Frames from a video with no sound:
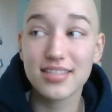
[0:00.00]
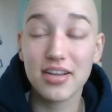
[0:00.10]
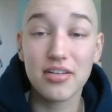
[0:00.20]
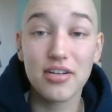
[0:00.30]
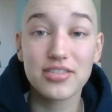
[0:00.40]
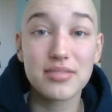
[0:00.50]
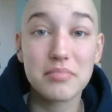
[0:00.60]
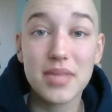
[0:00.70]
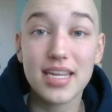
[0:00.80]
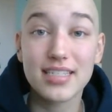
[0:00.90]
psychology
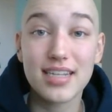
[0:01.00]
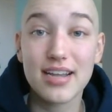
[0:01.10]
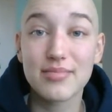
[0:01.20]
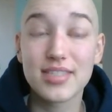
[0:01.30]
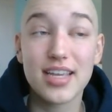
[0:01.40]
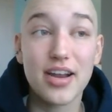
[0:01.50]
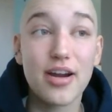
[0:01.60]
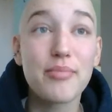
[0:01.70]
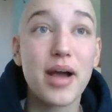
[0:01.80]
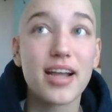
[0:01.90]
many times that
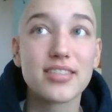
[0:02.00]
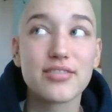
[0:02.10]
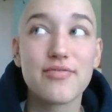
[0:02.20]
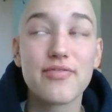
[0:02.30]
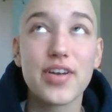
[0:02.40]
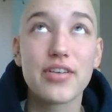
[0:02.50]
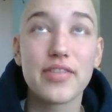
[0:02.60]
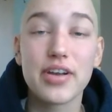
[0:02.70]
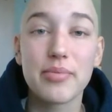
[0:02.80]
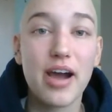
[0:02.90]
our minds are very,
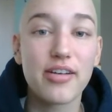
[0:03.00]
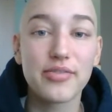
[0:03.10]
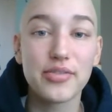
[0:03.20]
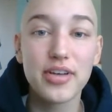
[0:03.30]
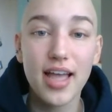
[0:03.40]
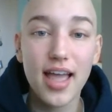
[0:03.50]
very powerful.